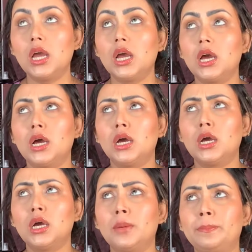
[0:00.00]

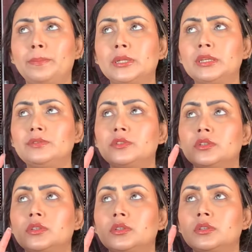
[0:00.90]
I believe
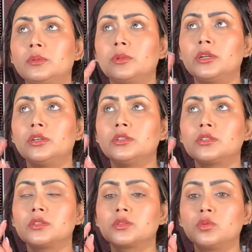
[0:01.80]
the lip liner is
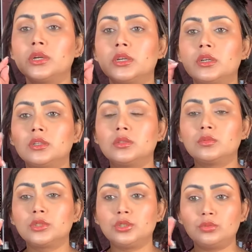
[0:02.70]
a square
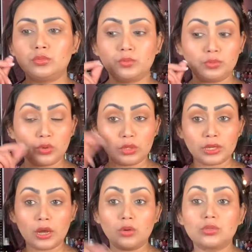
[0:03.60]
when you roll it
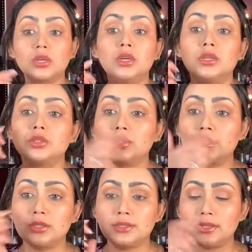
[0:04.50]
out. So it's
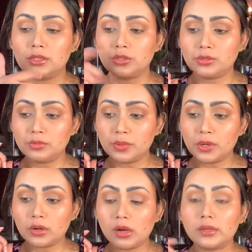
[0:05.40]
easier to put
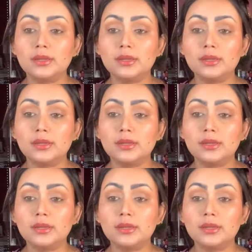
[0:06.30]
on.